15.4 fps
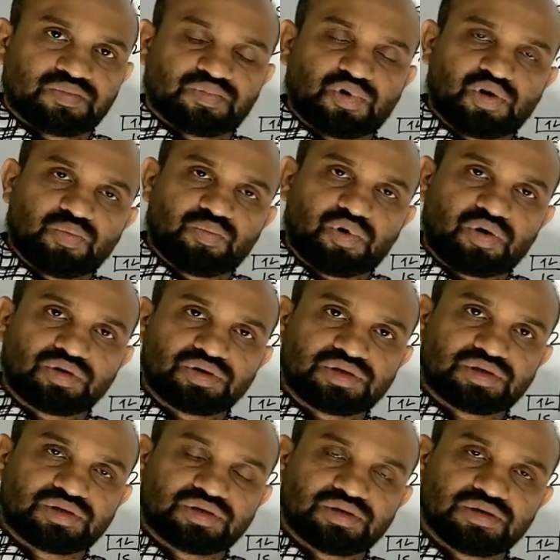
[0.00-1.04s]
Four
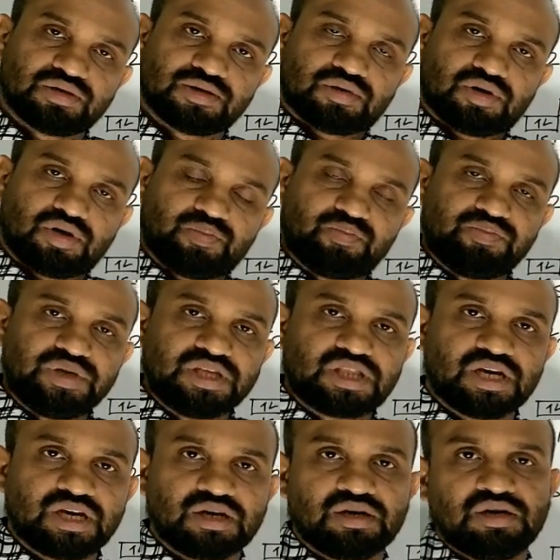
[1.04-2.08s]
bonds of
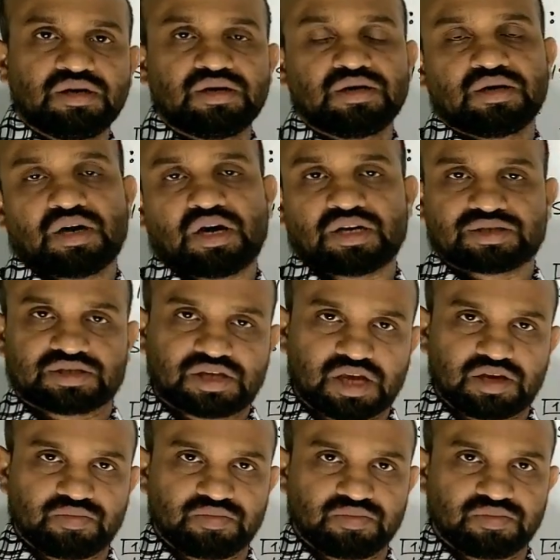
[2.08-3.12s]
methane are
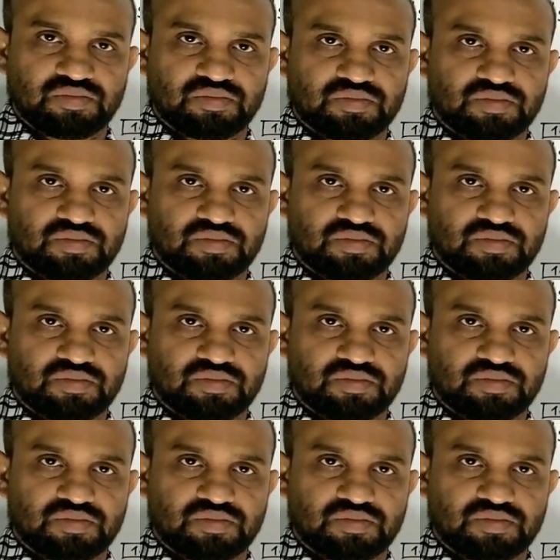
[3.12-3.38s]
same.